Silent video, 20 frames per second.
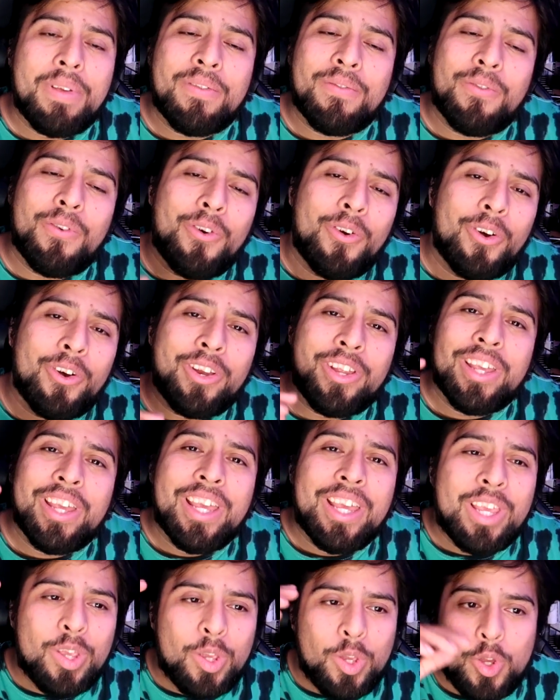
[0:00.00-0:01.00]
before
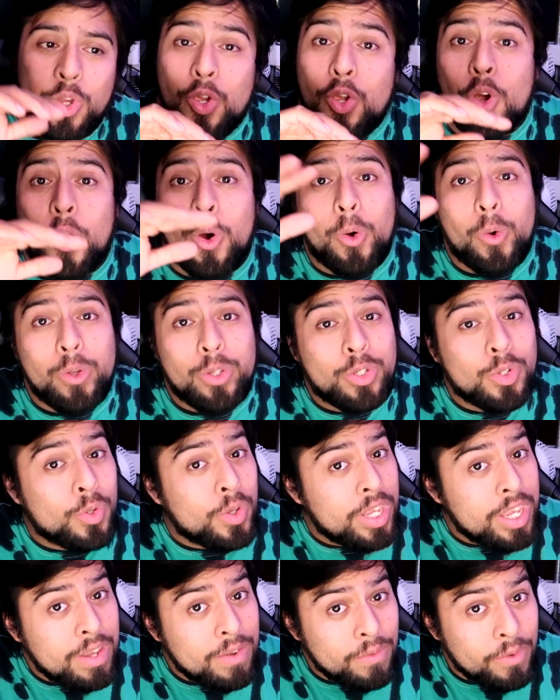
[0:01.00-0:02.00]
you go to
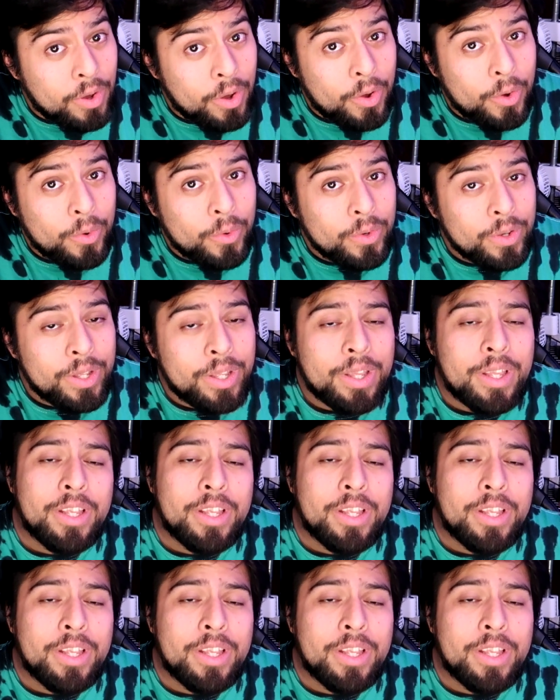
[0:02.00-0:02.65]
Evo,